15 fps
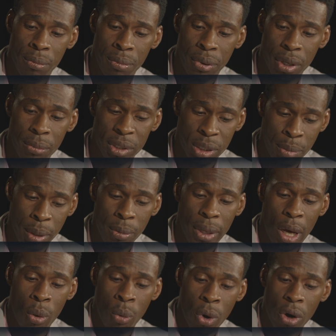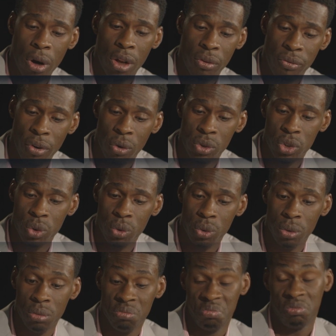pretty much the people that work are the folks
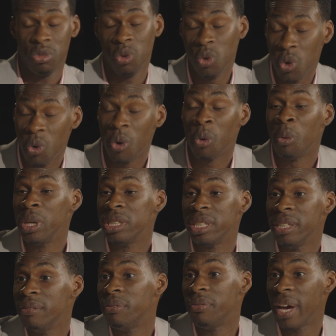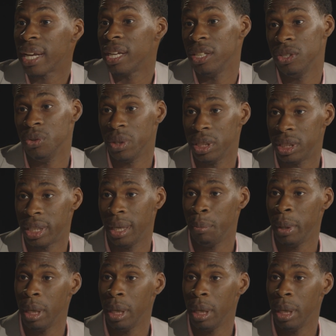who who were once infected, you can say, mm.